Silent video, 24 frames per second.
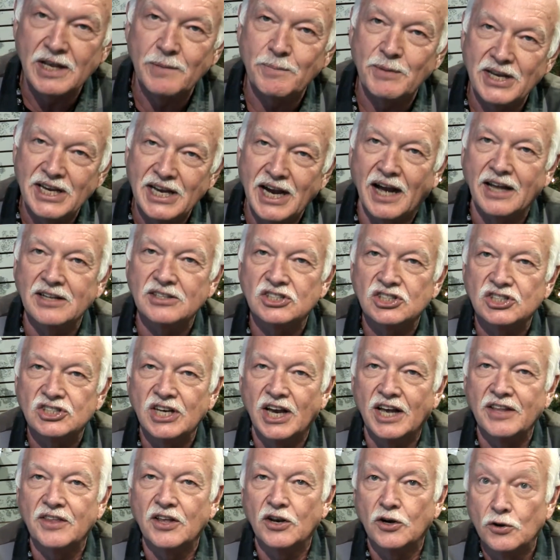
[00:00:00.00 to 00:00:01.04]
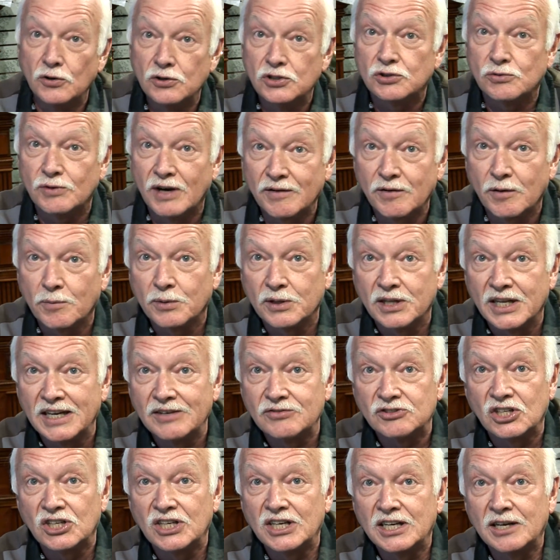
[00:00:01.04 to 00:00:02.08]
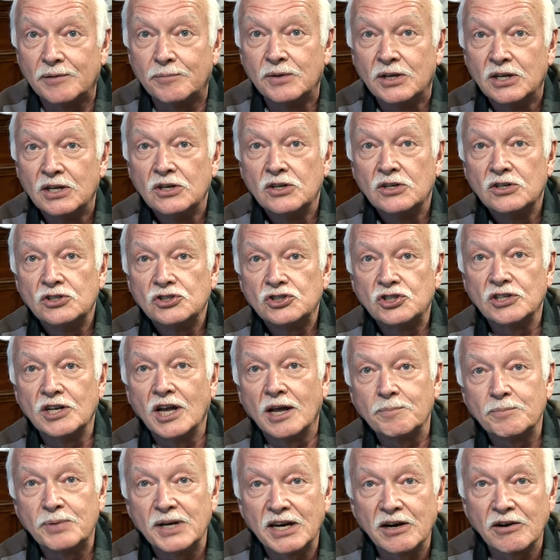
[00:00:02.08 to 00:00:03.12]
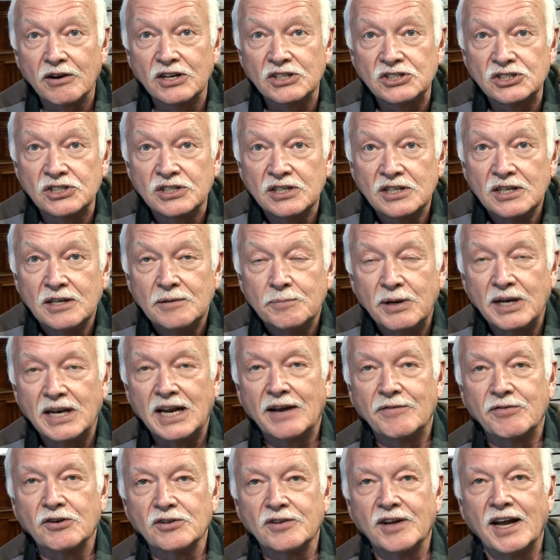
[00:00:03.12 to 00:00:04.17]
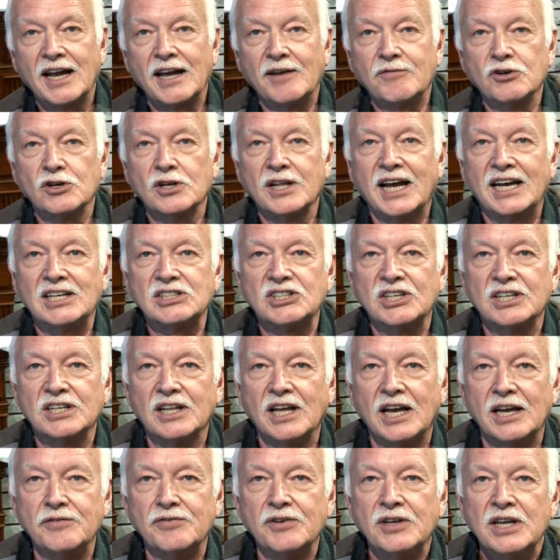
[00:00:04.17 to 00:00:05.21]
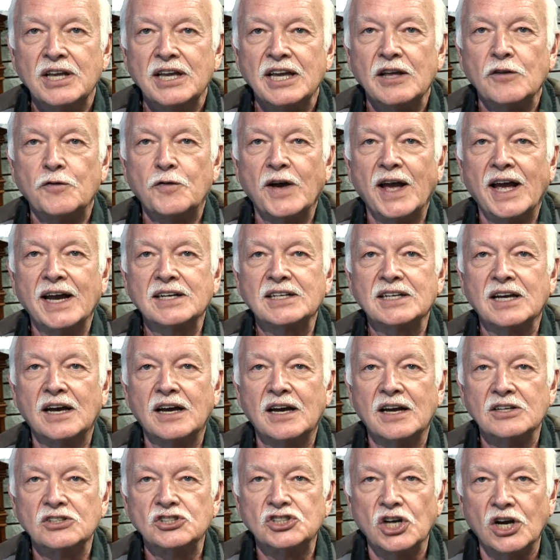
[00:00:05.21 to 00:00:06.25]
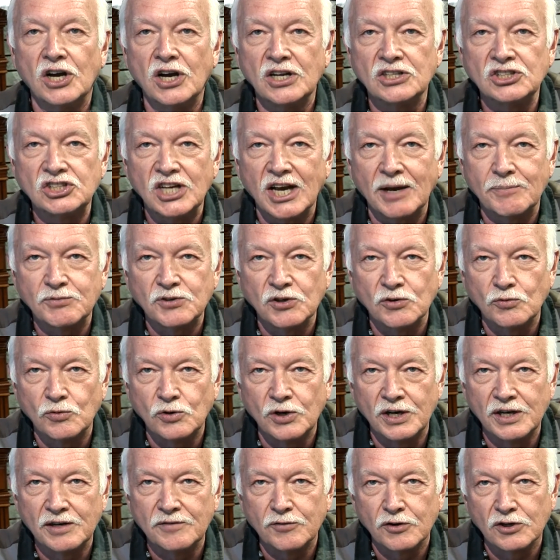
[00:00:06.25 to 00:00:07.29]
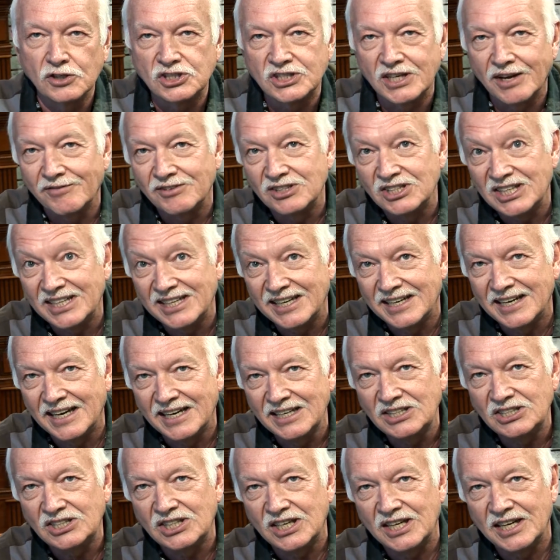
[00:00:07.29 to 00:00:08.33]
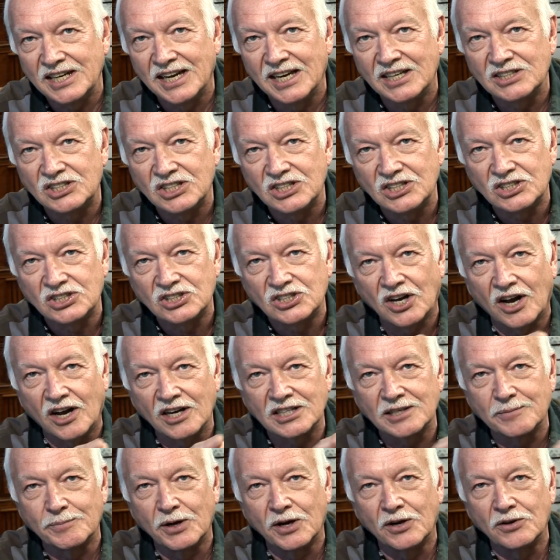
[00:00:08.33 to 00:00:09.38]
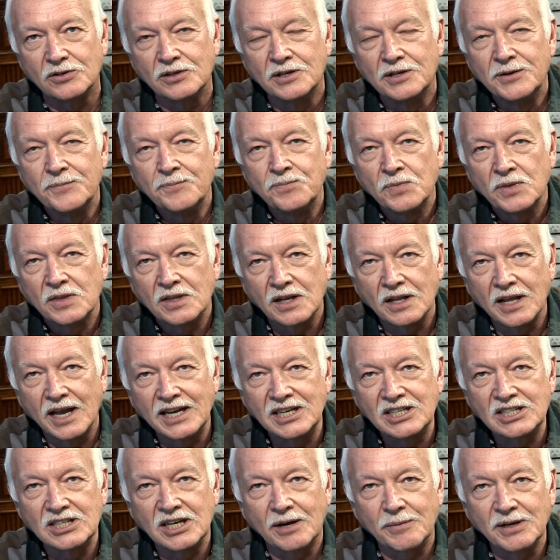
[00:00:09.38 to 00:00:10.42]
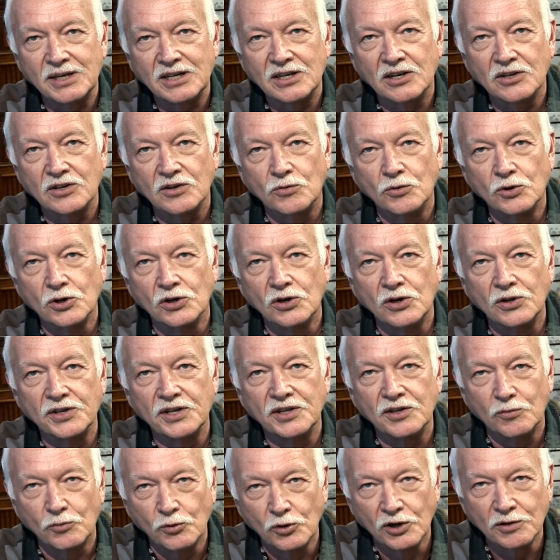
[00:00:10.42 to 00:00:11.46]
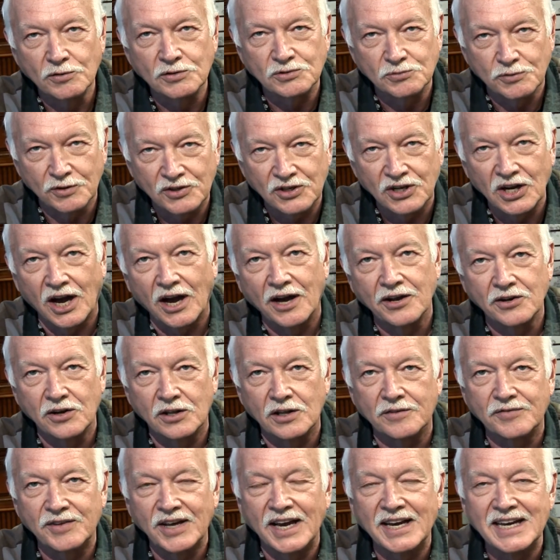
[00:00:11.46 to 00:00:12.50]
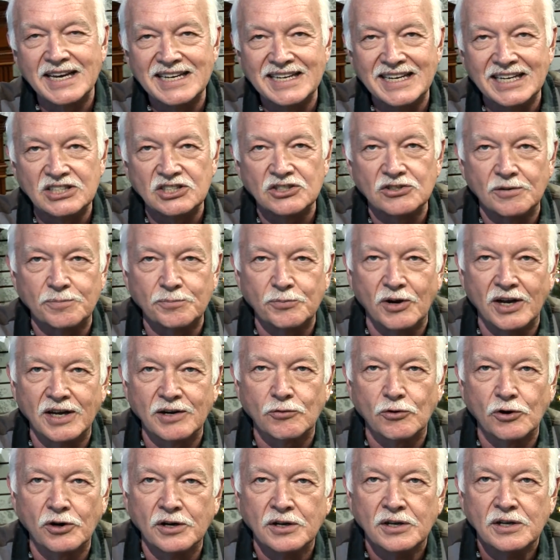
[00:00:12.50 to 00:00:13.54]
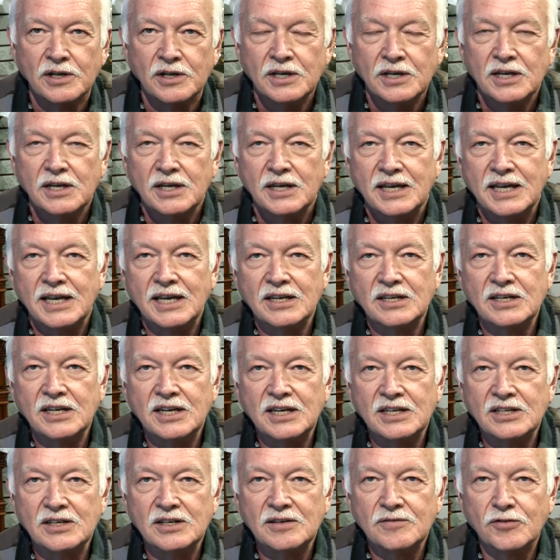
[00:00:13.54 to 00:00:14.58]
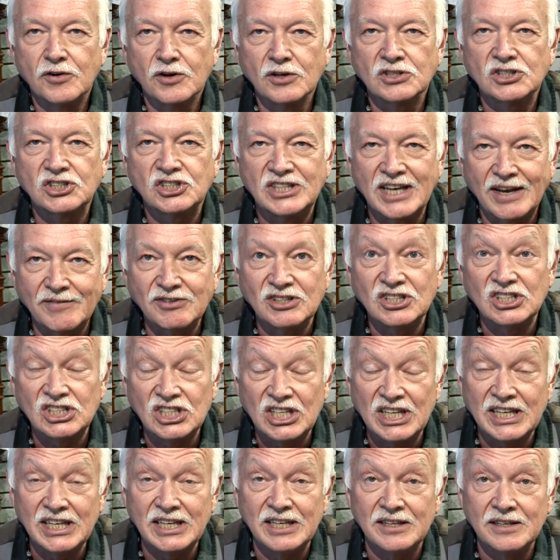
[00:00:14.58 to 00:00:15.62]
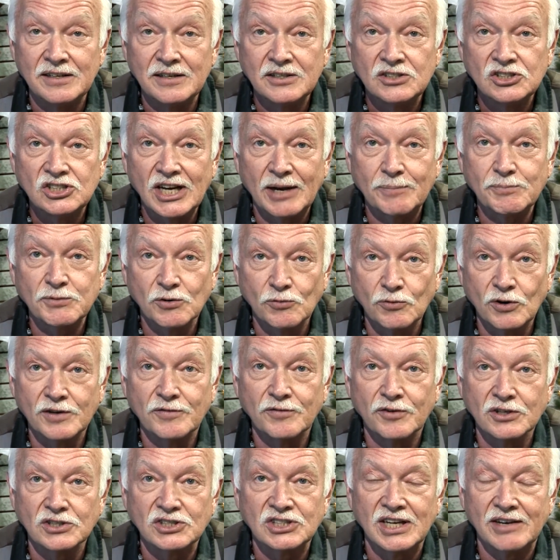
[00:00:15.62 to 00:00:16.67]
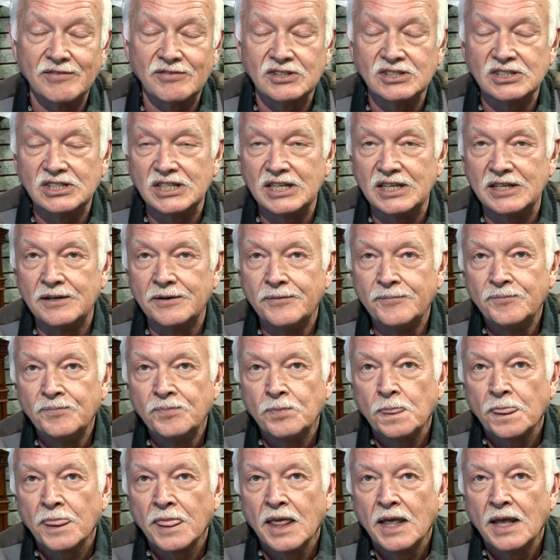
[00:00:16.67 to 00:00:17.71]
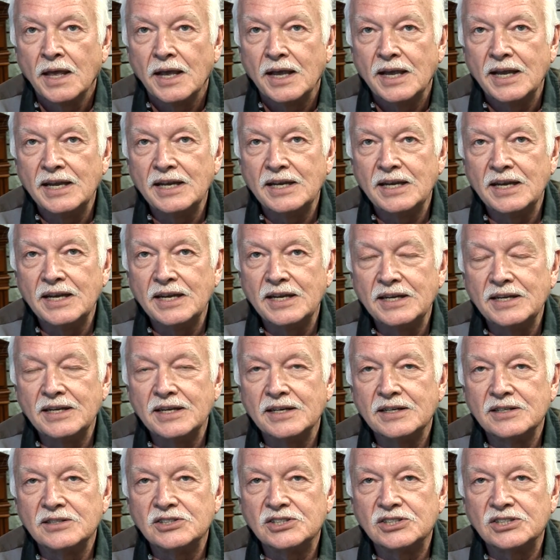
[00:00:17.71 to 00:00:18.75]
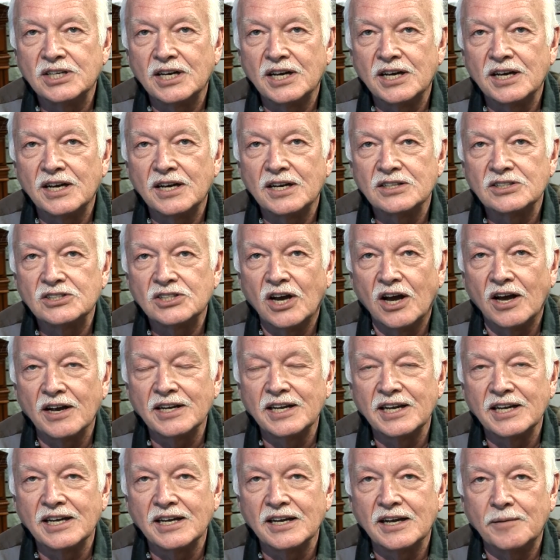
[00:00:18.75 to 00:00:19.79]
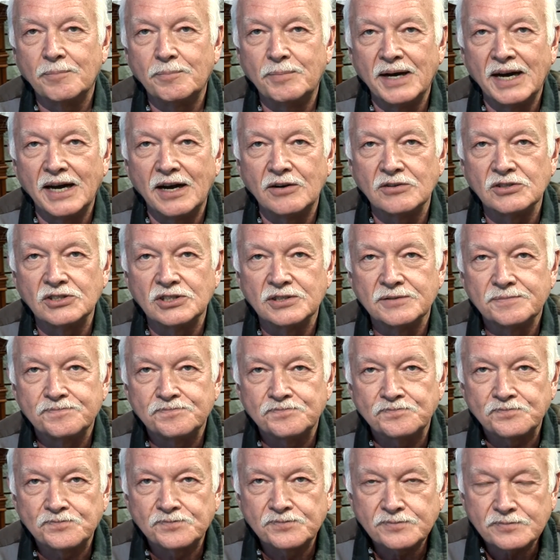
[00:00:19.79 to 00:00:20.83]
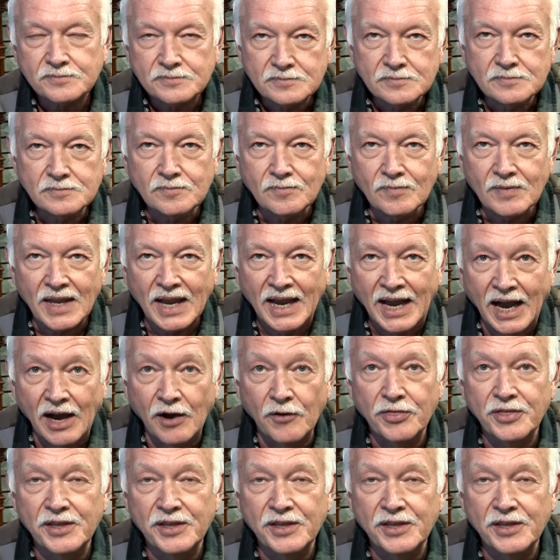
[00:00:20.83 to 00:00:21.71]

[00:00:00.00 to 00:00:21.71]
begotten Son that whosoever believes in him should not perish but have everlasting life. In fact, John chapter 1, verse 17 and 18, as he's talked about the light coming into the world and the Word was with God and all of that, he gets to a point where in verse 17, chapter 1, verse 17, he is talking about how